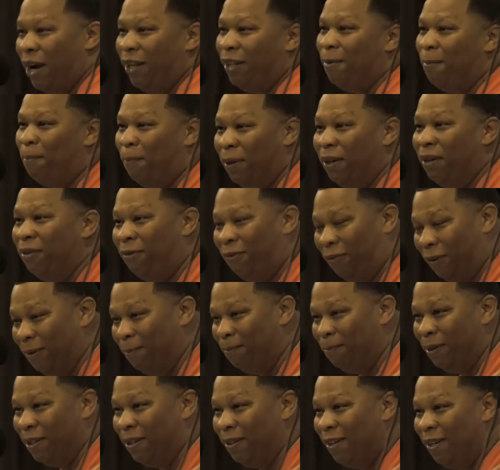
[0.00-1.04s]
tried to
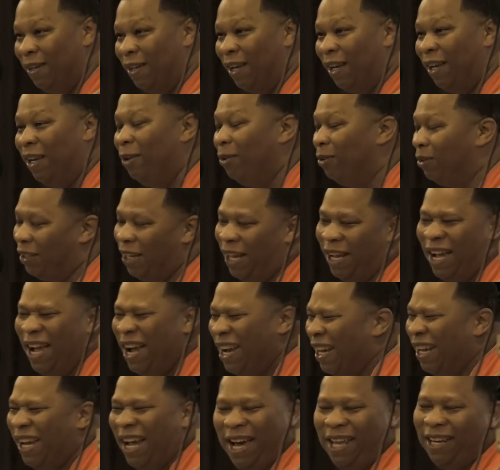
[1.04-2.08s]
benefit me. And he was
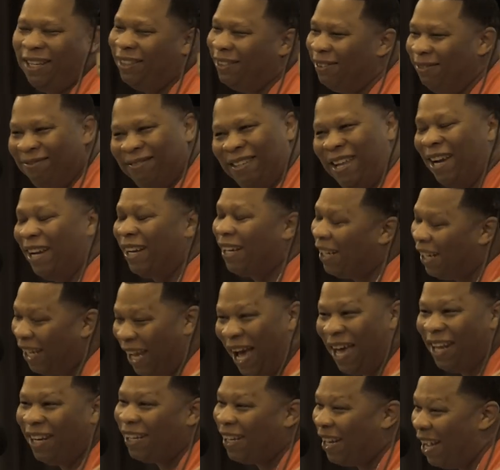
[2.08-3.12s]
like, I gotta
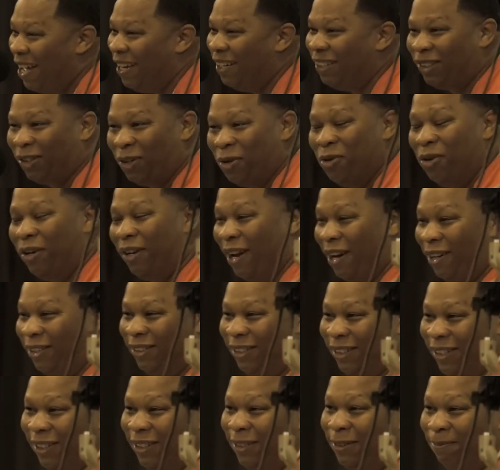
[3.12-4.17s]
kind of throw it
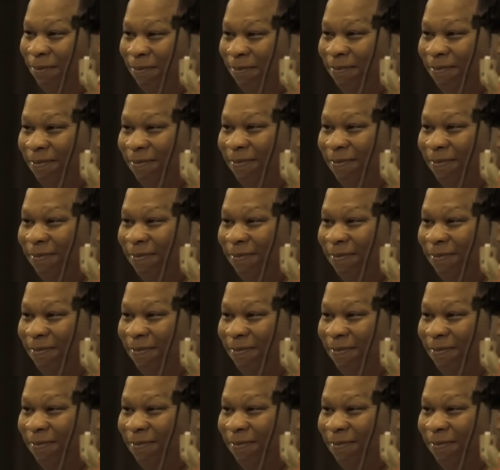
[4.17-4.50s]
out there.